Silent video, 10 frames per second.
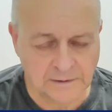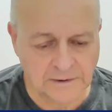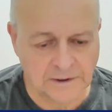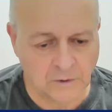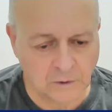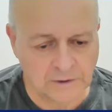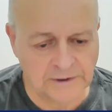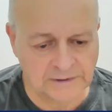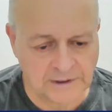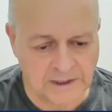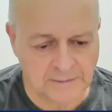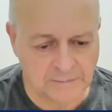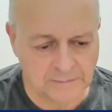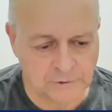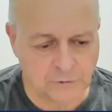they all the
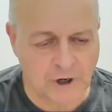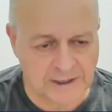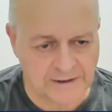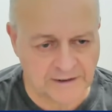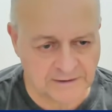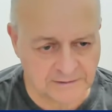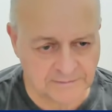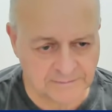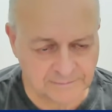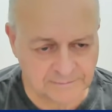time tried us.